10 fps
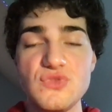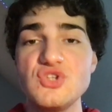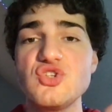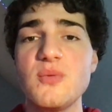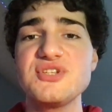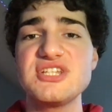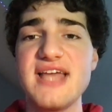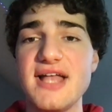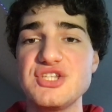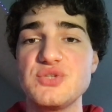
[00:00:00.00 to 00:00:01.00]
so much
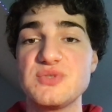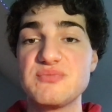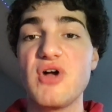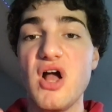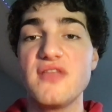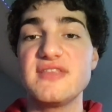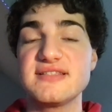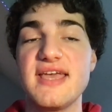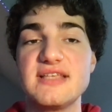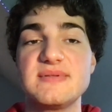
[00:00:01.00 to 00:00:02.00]
attention was brought on this
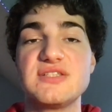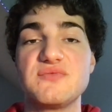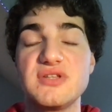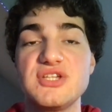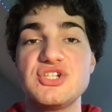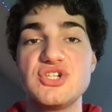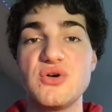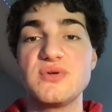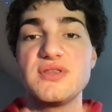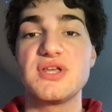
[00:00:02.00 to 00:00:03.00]
case, because it really
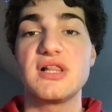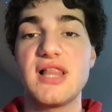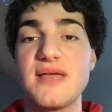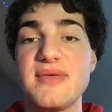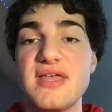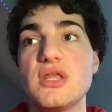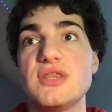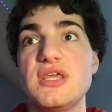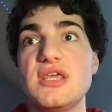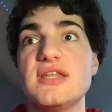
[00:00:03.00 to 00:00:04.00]
showed the climate
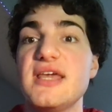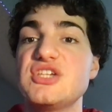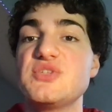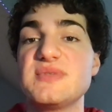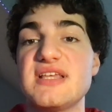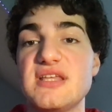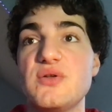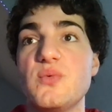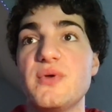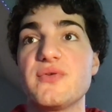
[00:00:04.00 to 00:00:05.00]
the nation was in
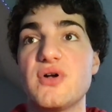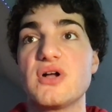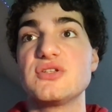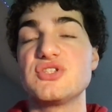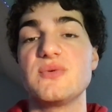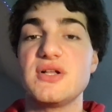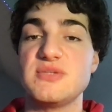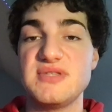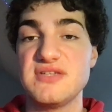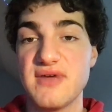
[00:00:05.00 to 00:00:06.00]
with regards to LGBT